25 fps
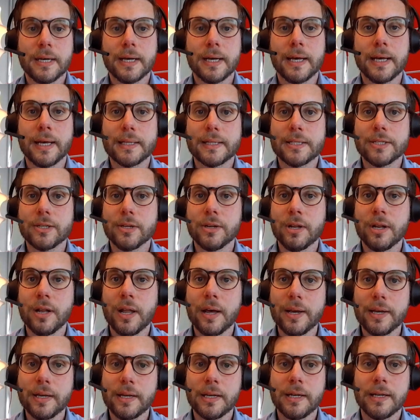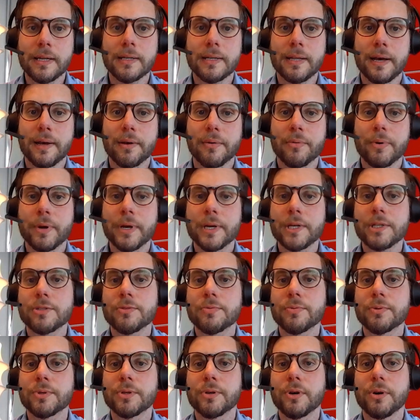it's unlikely that
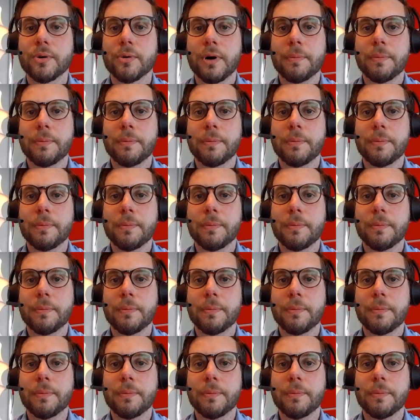rates would go